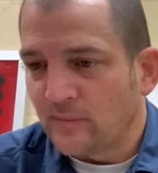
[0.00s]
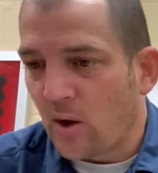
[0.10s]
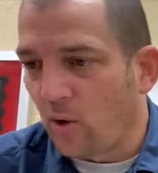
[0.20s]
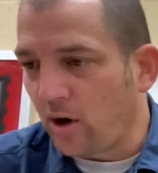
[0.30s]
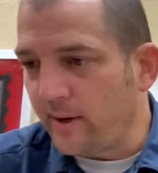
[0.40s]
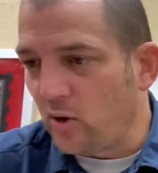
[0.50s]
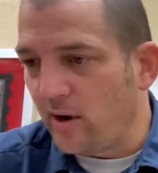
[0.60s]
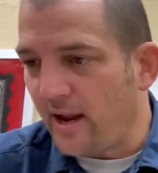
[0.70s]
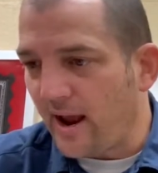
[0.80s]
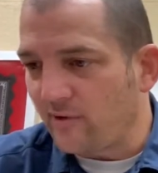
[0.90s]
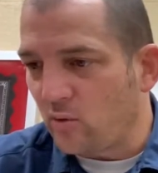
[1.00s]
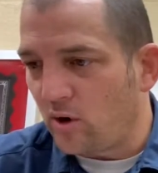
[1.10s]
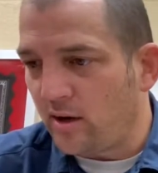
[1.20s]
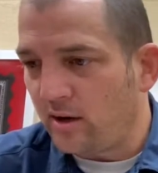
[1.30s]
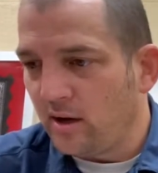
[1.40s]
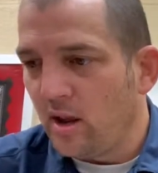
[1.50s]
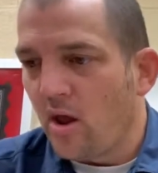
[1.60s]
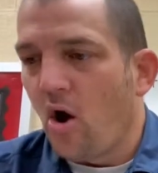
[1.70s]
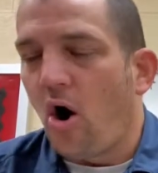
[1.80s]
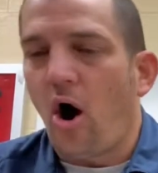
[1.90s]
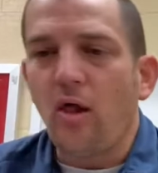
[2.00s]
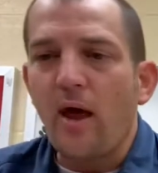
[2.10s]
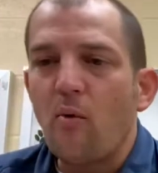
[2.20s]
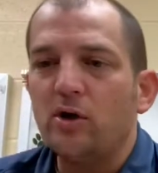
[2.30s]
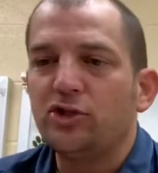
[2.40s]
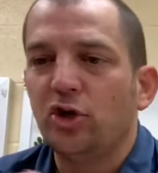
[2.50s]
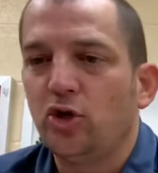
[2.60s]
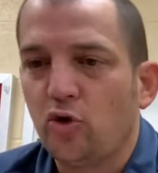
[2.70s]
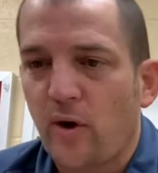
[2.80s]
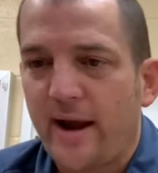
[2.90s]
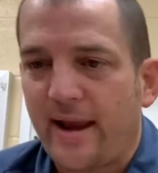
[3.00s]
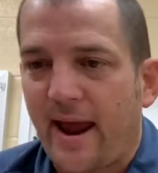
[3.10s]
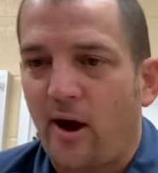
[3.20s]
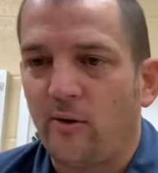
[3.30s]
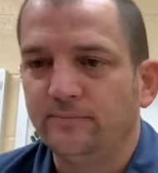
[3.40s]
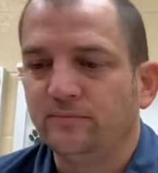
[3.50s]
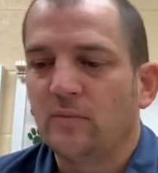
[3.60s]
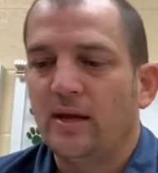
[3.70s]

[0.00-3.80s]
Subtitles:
And we're gonna be going to everyone. All I want you to do right now